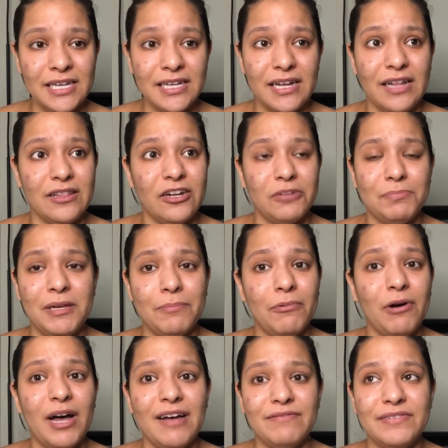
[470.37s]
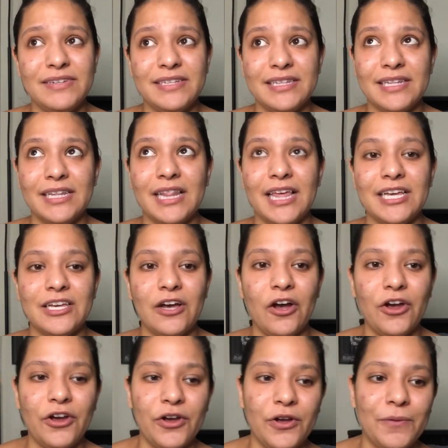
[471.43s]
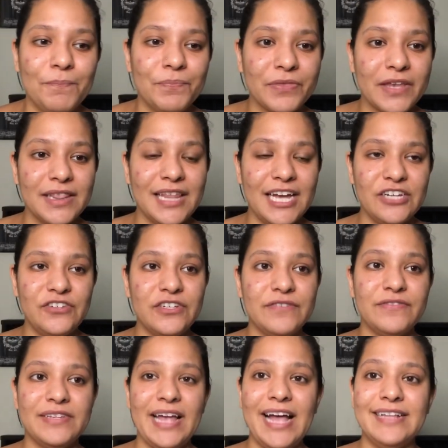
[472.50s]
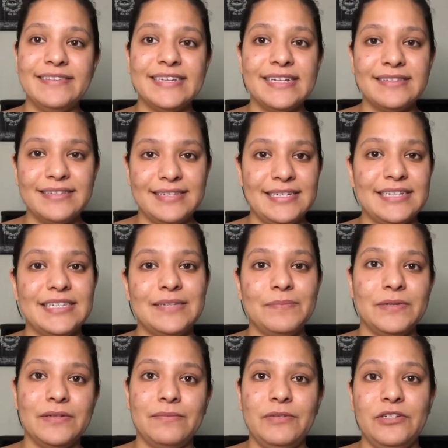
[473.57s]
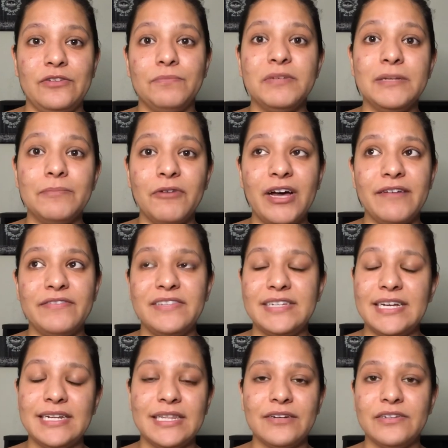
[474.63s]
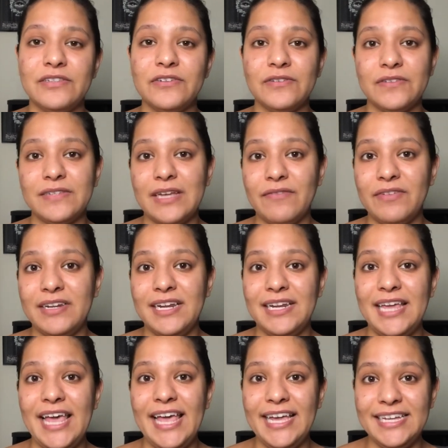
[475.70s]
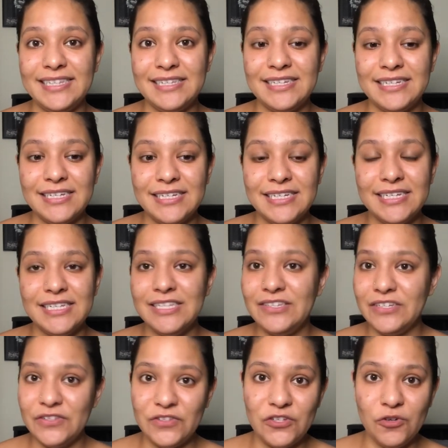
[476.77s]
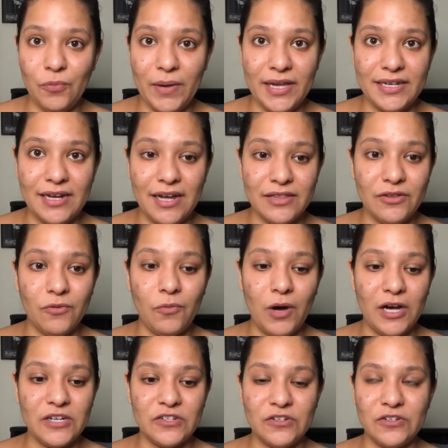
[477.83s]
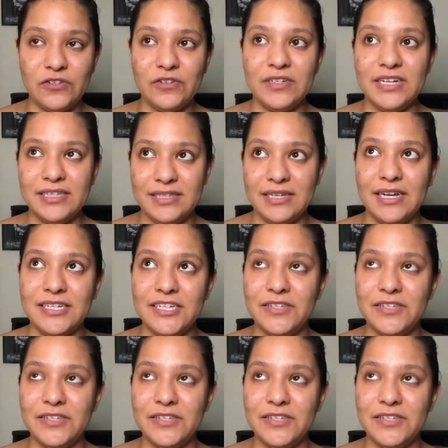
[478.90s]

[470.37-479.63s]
A lot of people have been like, our last shift ends at 6, but you know, people have stayed there until 7 and 8. Just to wait on the washer to get done.